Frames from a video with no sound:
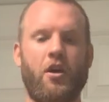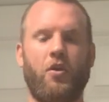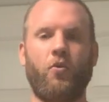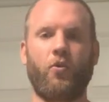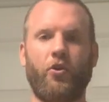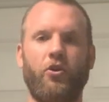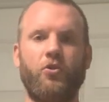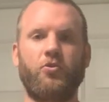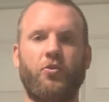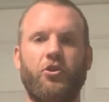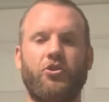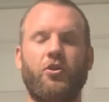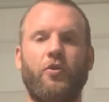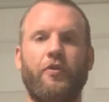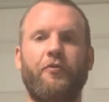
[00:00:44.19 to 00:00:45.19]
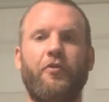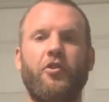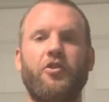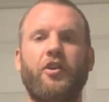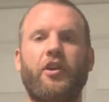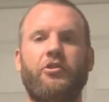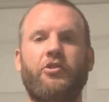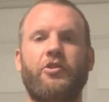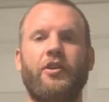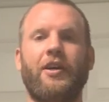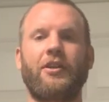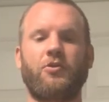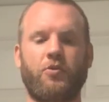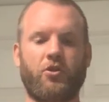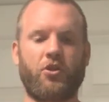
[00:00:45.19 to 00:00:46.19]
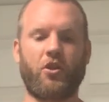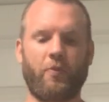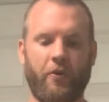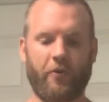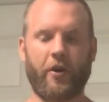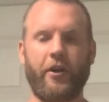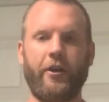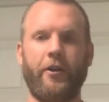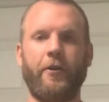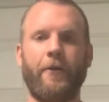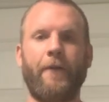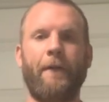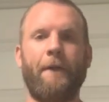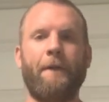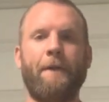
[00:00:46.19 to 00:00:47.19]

What we're gonna do is we're gonna start with the first exercise, which is gonna be right here.